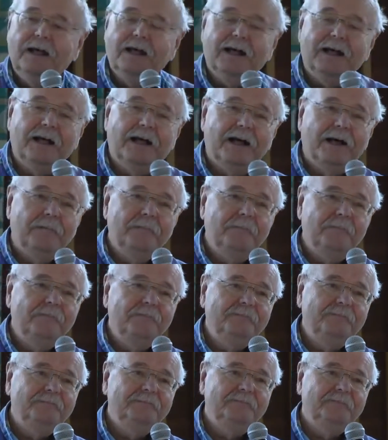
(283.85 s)
And
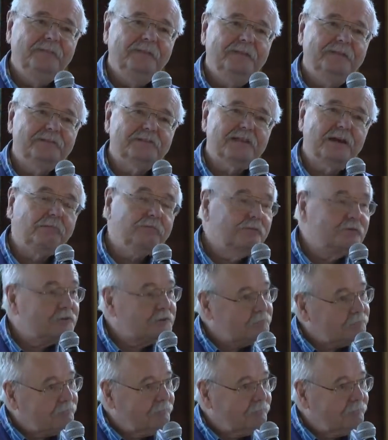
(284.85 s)
some of us